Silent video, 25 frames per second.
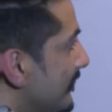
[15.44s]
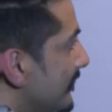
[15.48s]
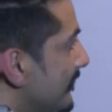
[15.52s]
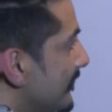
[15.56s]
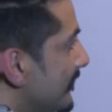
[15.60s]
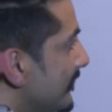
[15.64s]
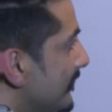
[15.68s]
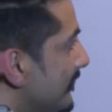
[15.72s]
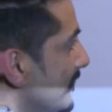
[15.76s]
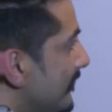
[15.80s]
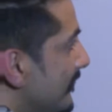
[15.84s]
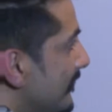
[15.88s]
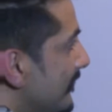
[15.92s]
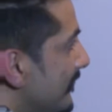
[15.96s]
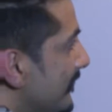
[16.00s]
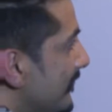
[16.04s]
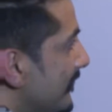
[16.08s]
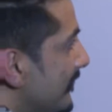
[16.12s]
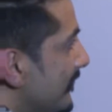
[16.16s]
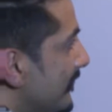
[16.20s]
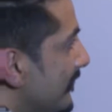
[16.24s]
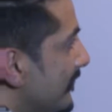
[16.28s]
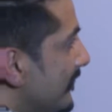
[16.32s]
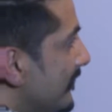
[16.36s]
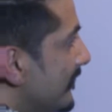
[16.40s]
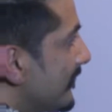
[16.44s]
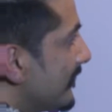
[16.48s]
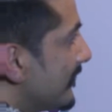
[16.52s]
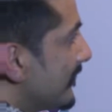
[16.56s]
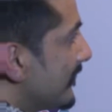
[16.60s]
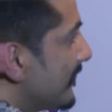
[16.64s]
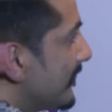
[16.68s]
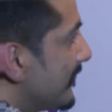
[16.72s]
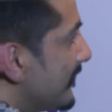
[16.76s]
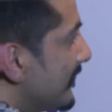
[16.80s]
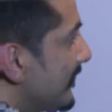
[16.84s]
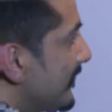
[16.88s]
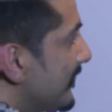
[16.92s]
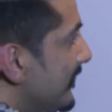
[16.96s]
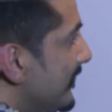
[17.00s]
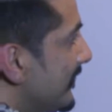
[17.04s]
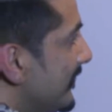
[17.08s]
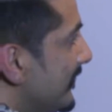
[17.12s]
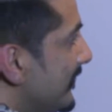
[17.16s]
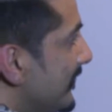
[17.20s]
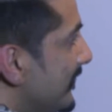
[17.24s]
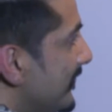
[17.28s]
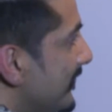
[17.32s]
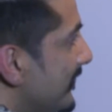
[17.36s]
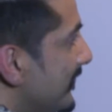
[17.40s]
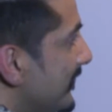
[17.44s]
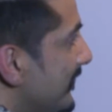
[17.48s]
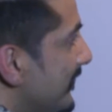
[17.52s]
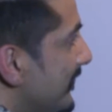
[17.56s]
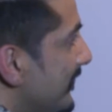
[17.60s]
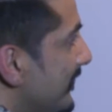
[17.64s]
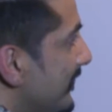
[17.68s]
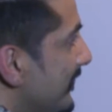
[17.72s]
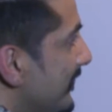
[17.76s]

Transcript: (silent)